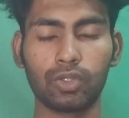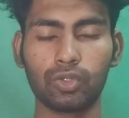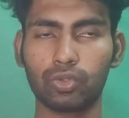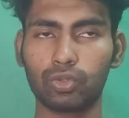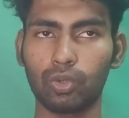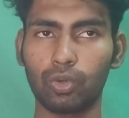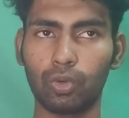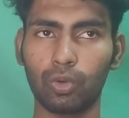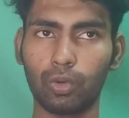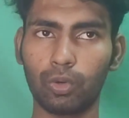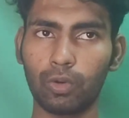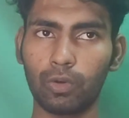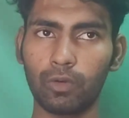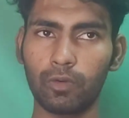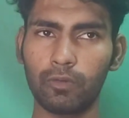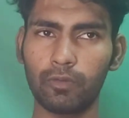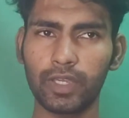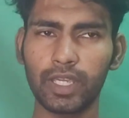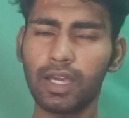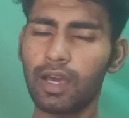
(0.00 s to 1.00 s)

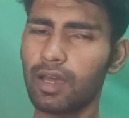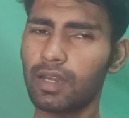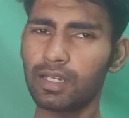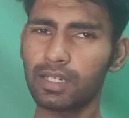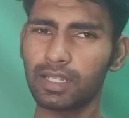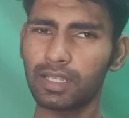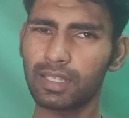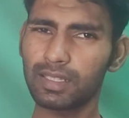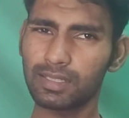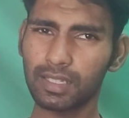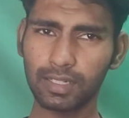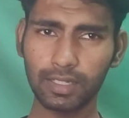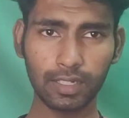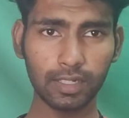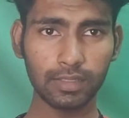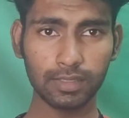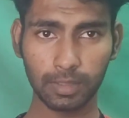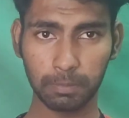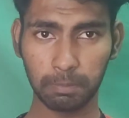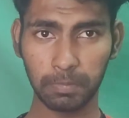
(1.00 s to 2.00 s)
So we are decent
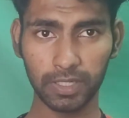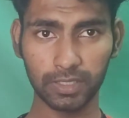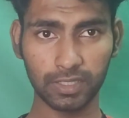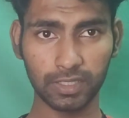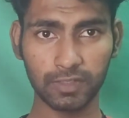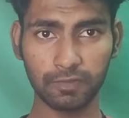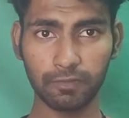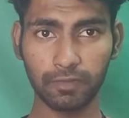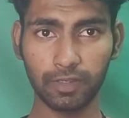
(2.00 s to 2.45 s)
in set pieces.